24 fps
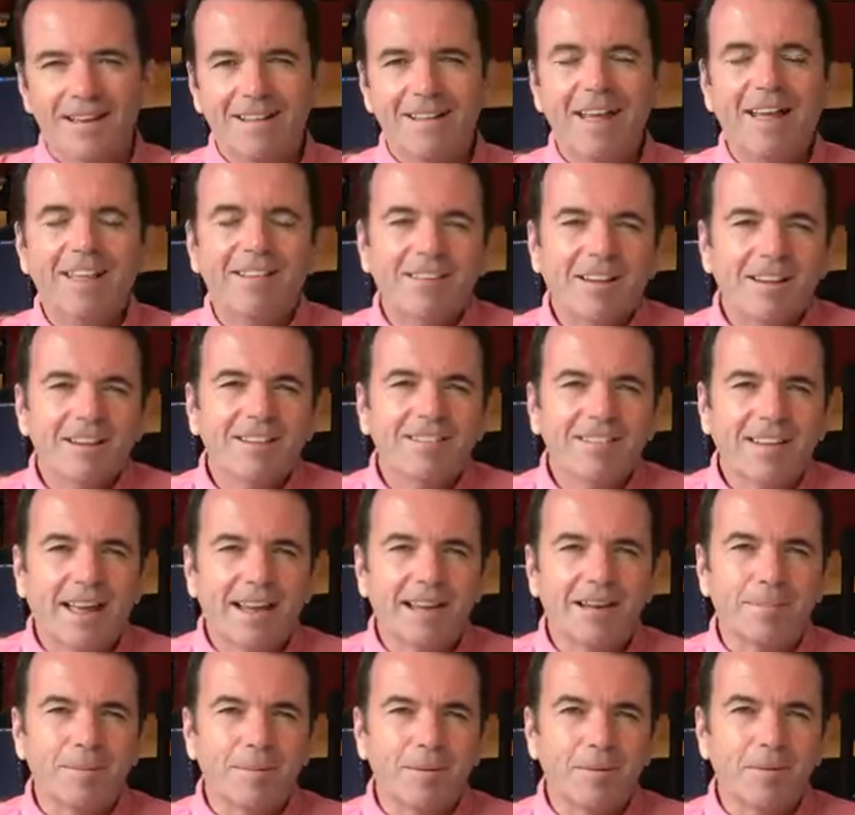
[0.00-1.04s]
It's
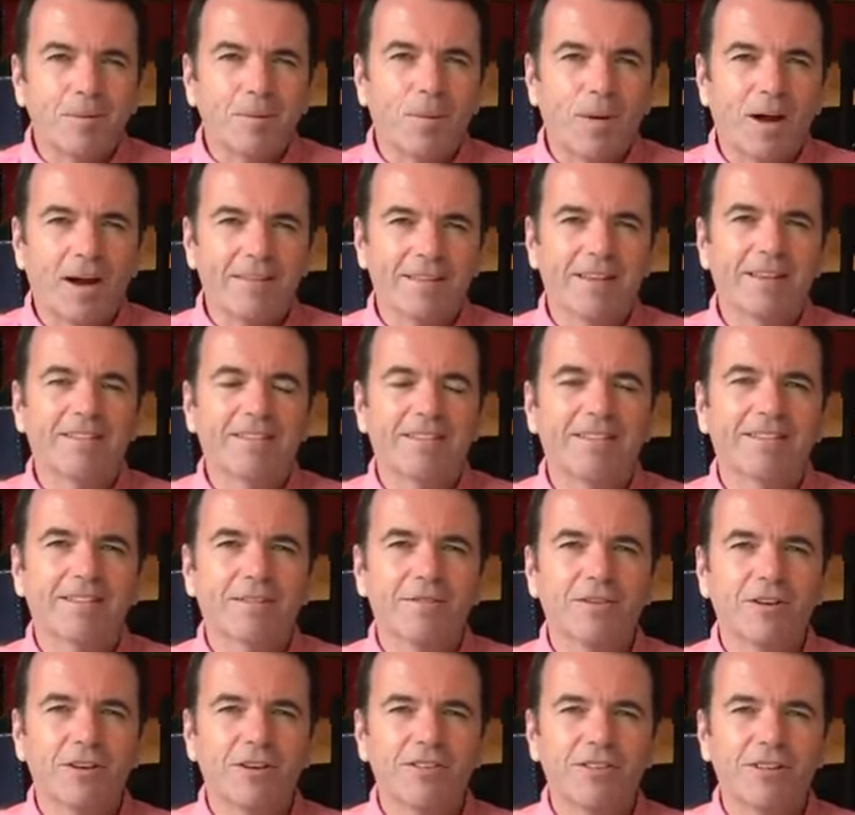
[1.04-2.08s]
understandable why this is
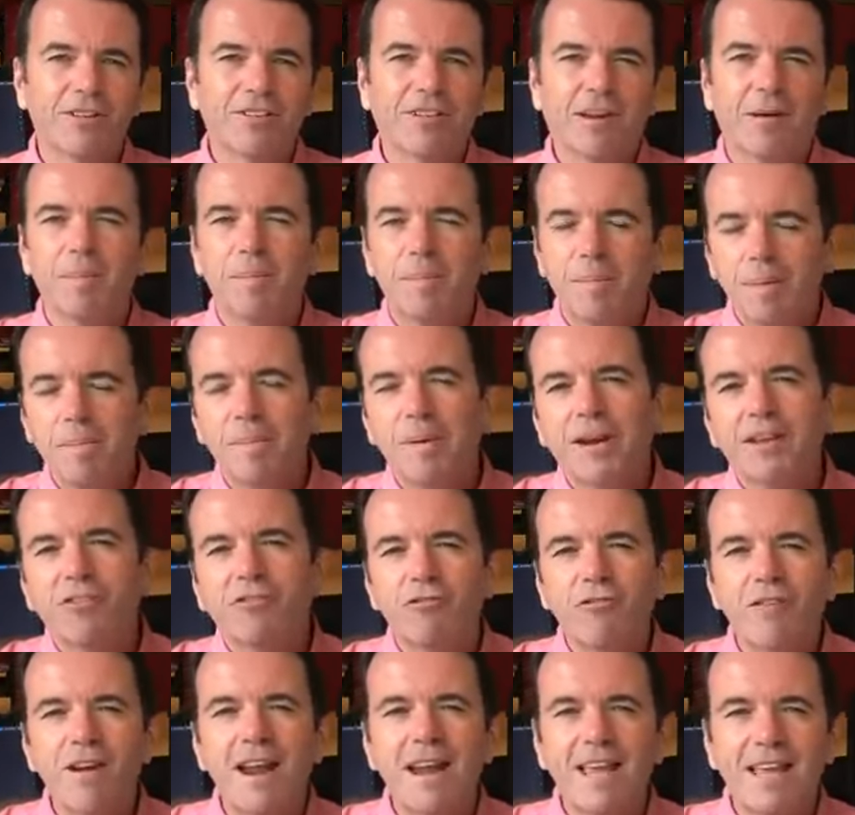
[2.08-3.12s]
confusing to some, but
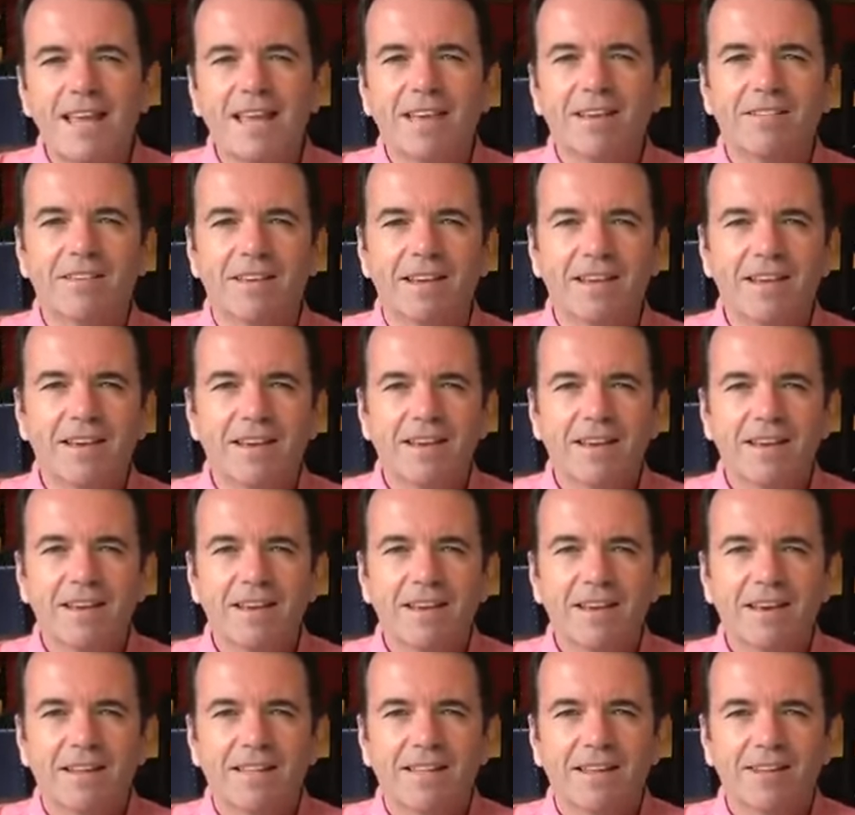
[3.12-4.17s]
it's really easy,
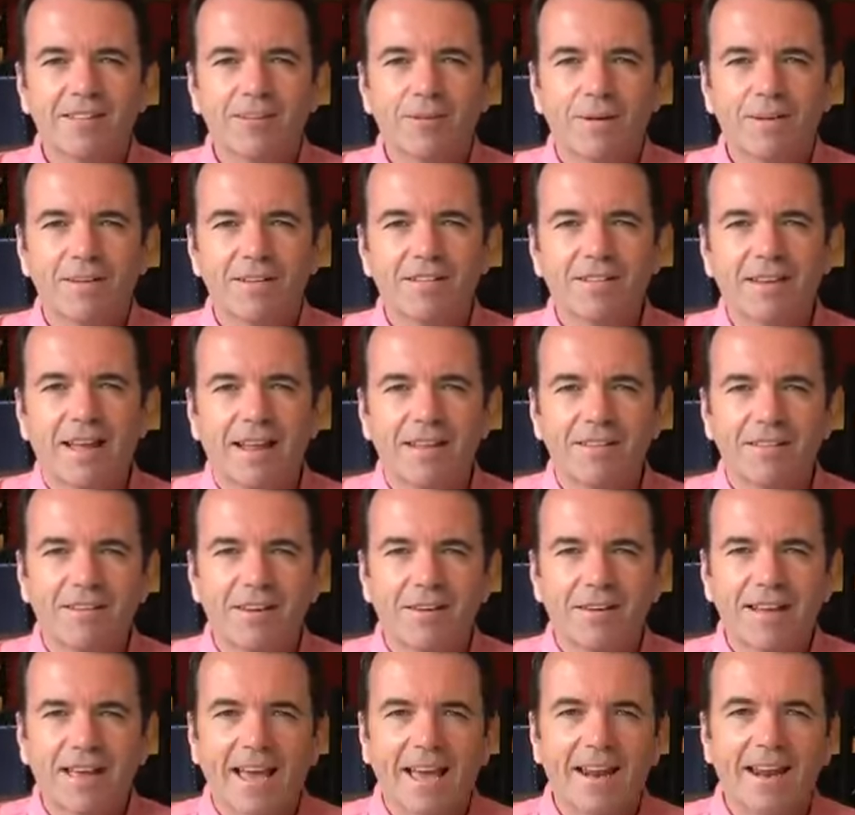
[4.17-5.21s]
I think, to understand.
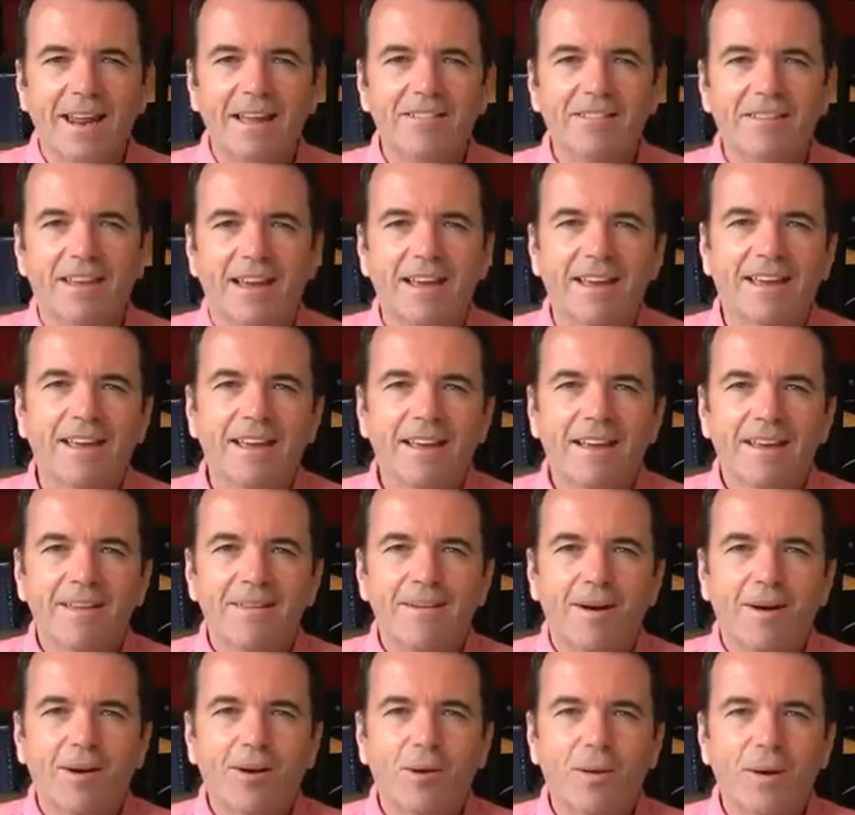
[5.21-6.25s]
So again, let's take
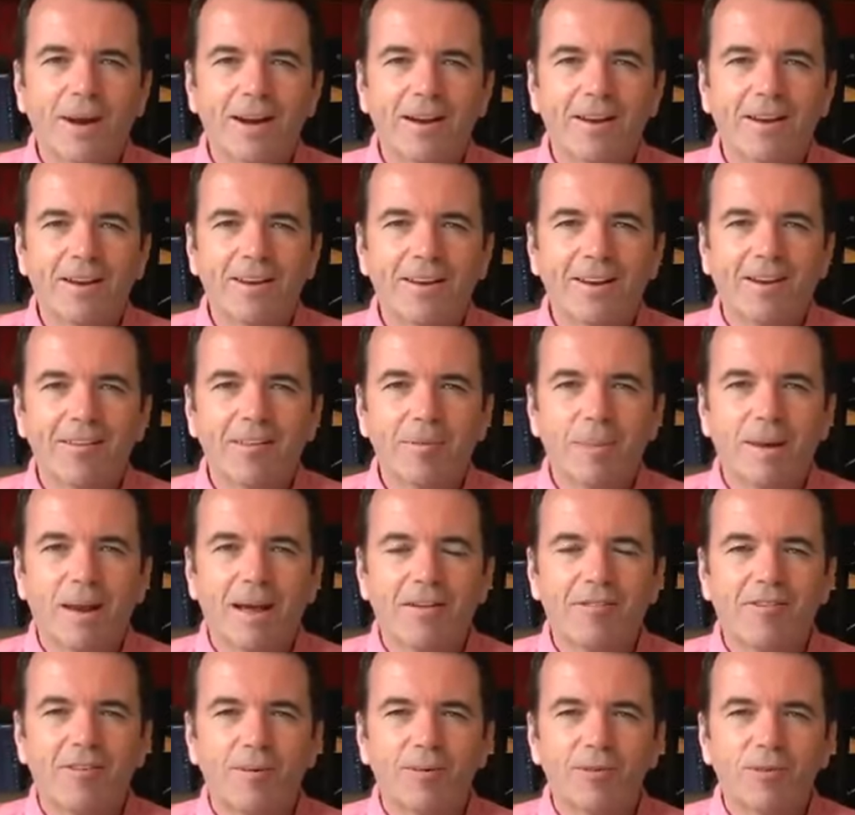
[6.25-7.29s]
a quick look on the
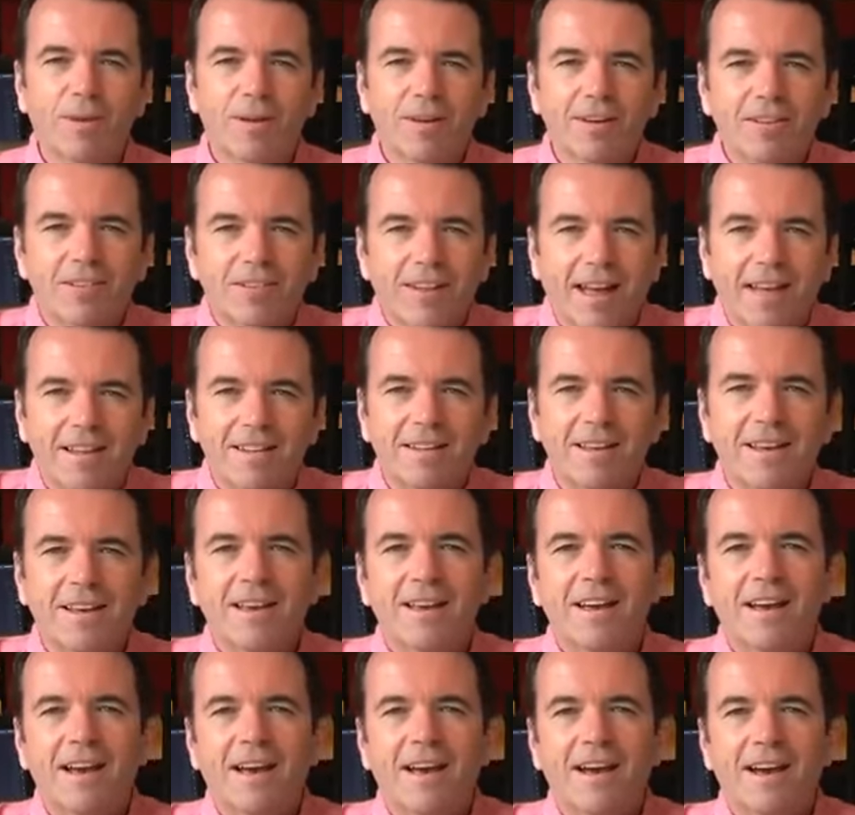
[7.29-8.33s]
platform to understand
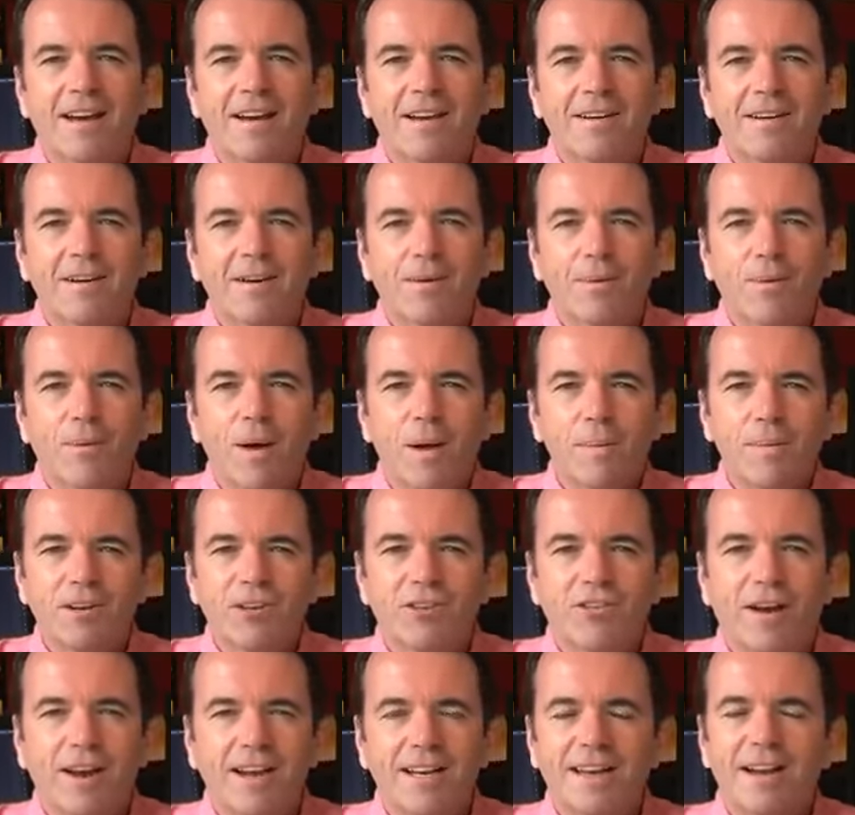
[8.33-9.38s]
when we're
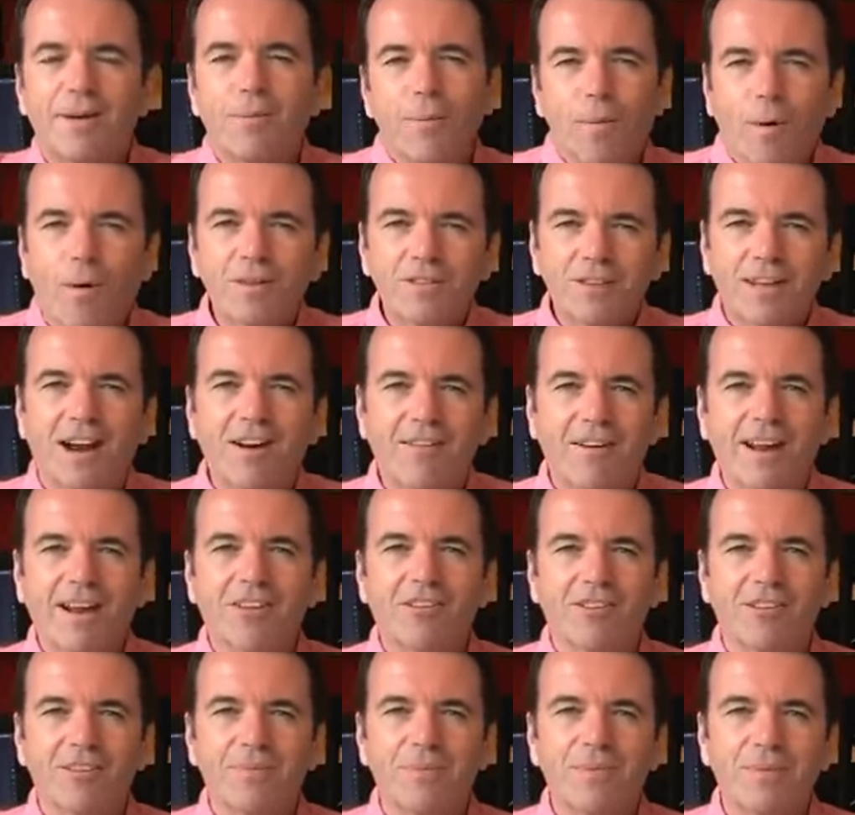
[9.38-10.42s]
trading, what
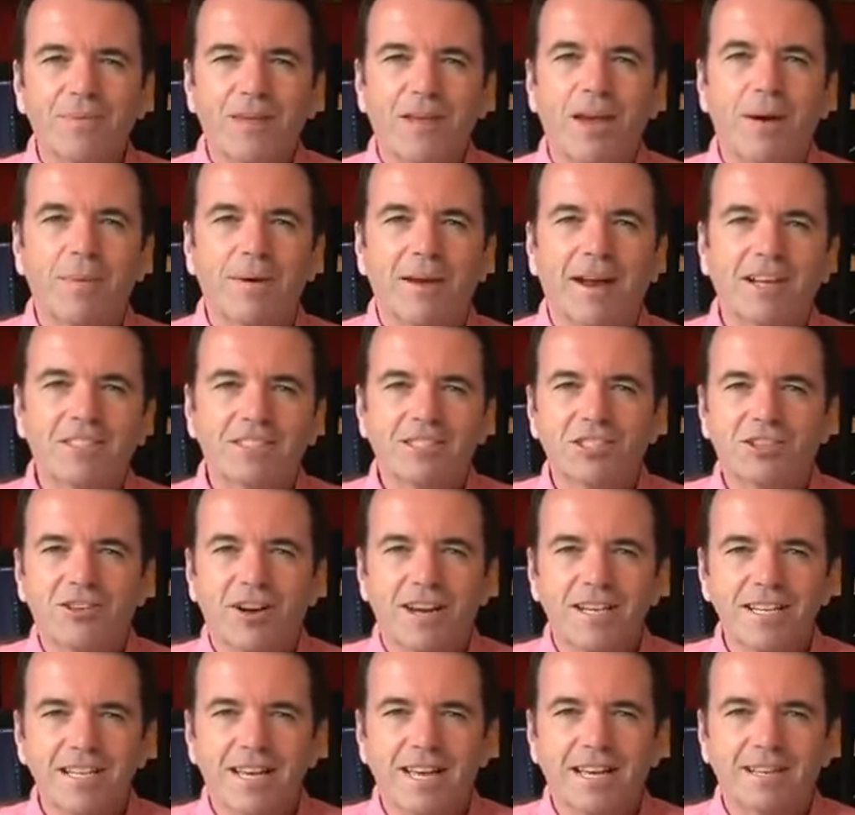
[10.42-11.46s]
direction are we actually
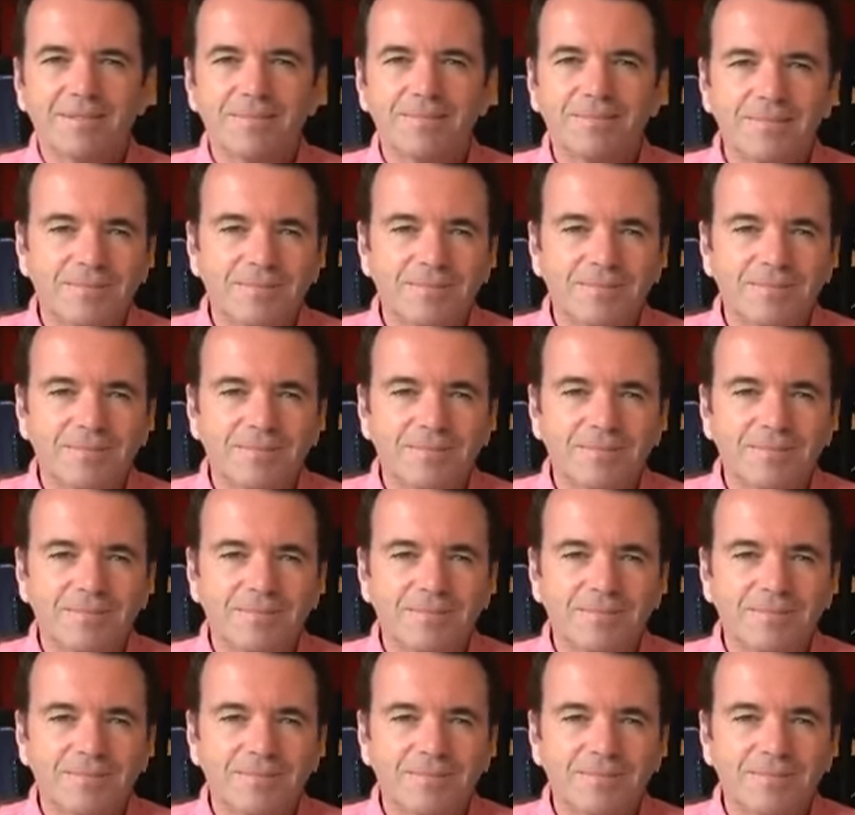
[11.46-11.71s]
trading in?